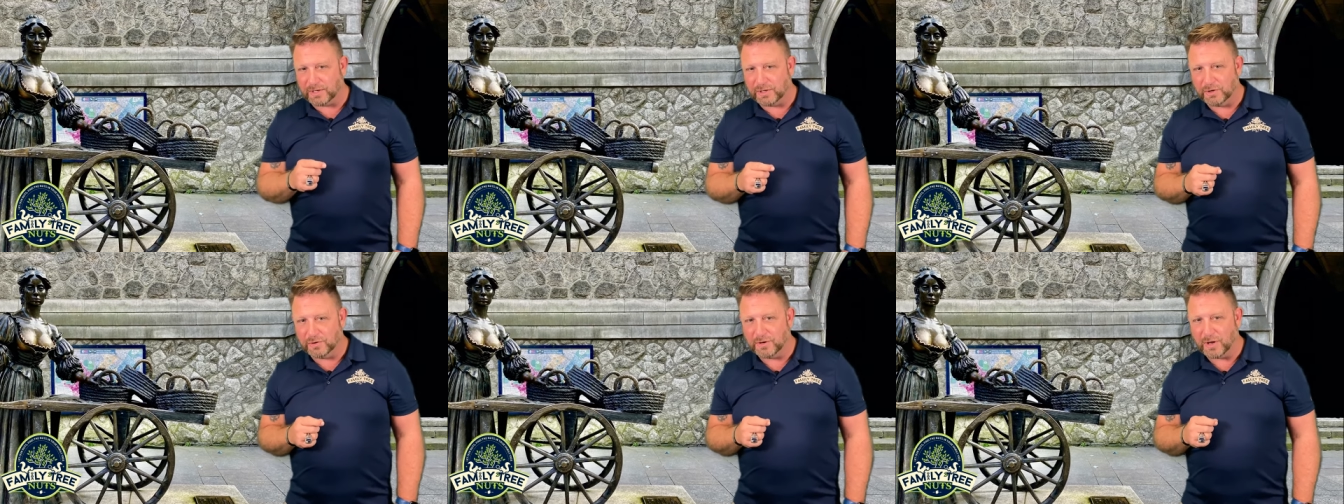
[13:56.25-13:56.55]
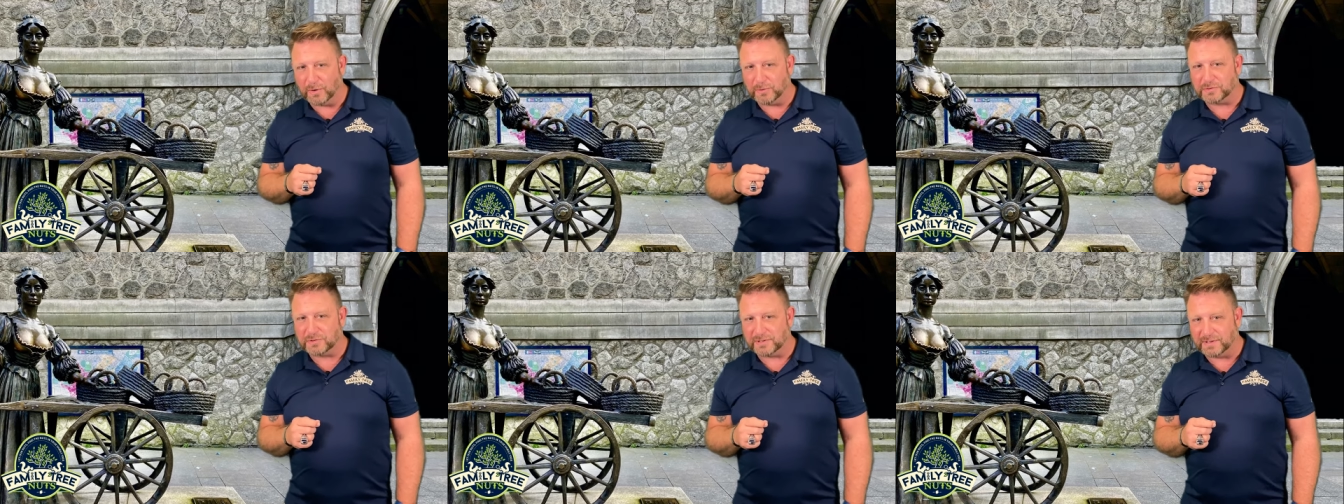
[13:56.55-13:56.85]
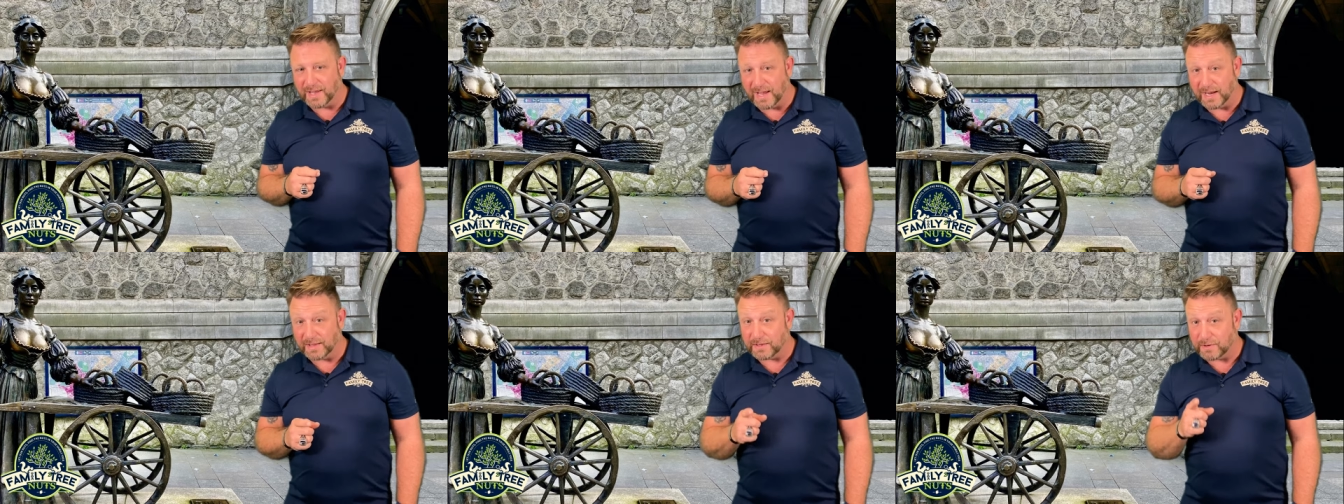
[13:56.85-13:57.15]
that you know
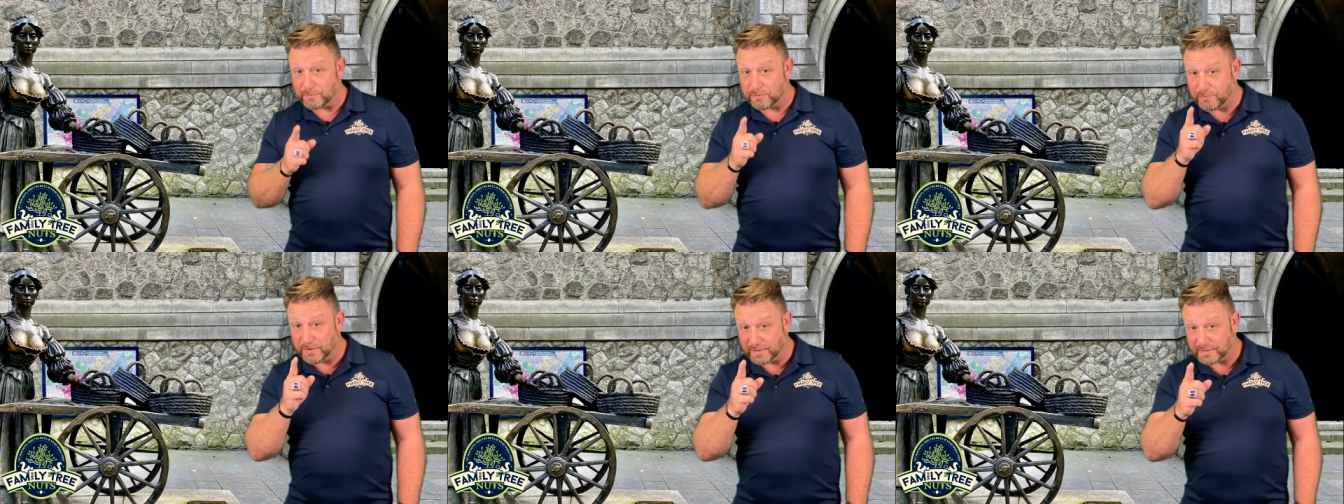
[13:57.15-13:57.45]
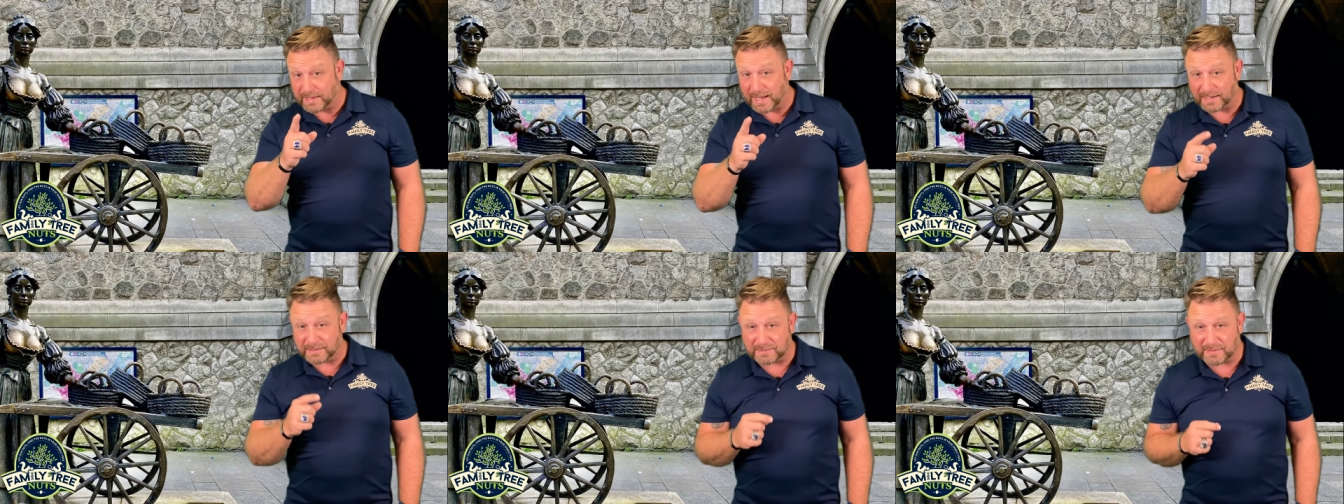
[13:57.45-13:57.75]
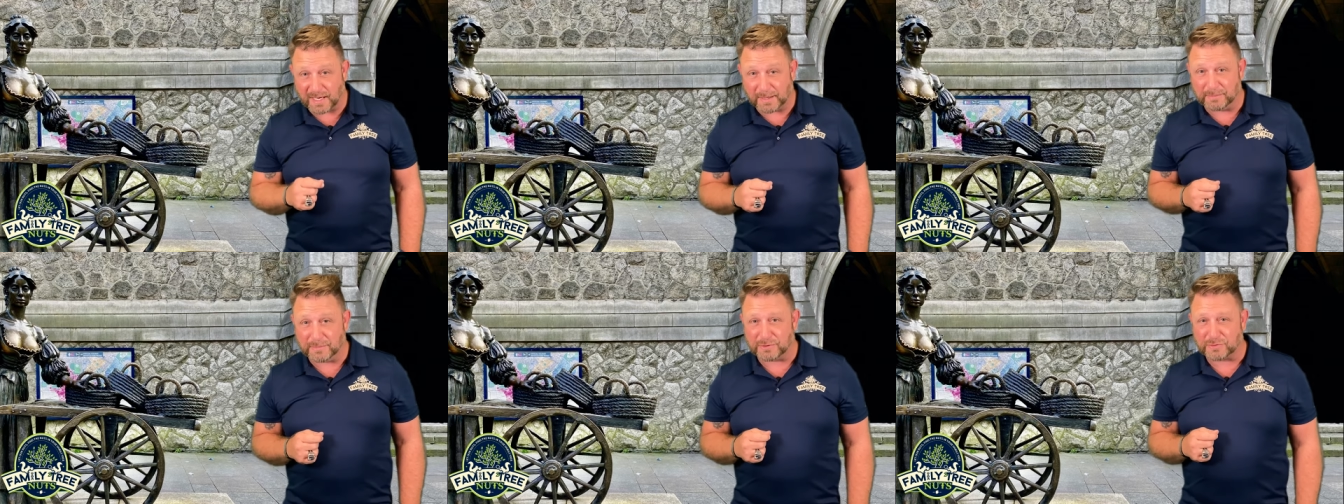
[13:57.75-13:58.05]
today that fit that
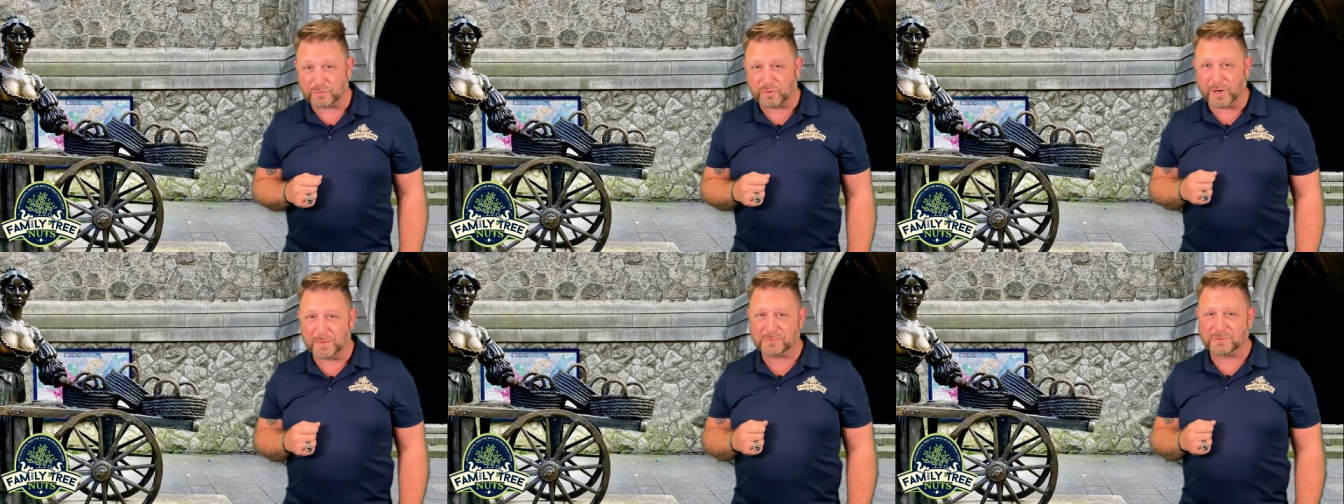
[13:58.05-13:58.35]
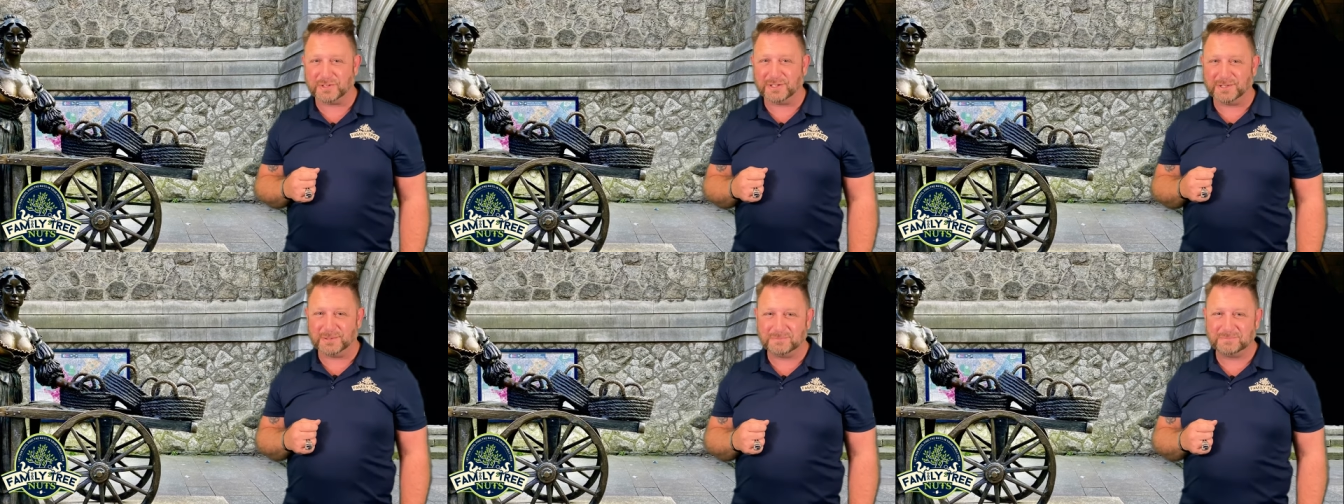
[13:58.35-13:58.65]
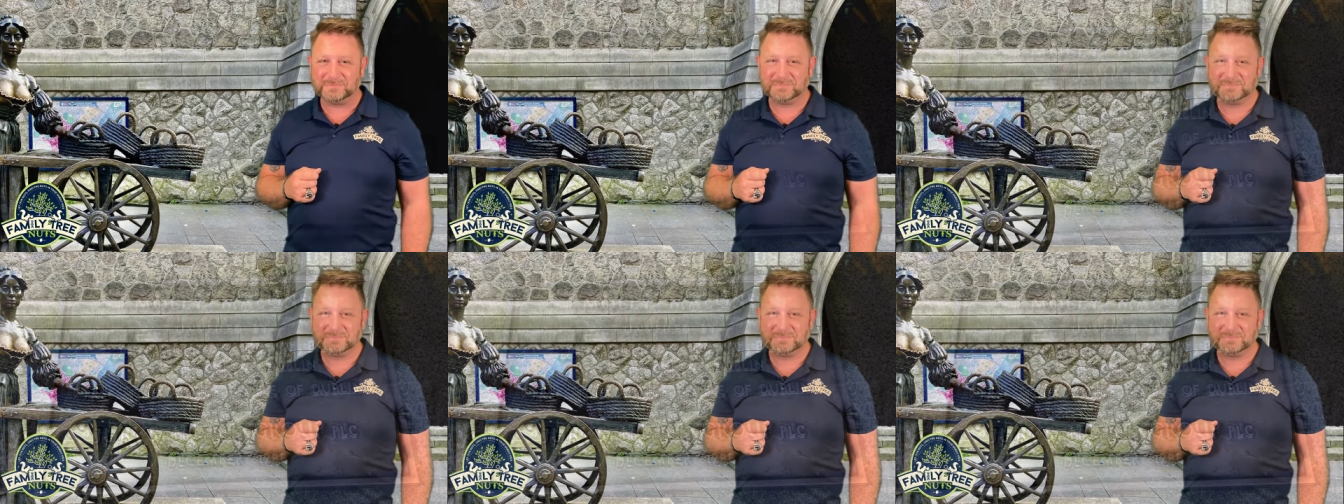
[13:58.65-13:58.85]
same description.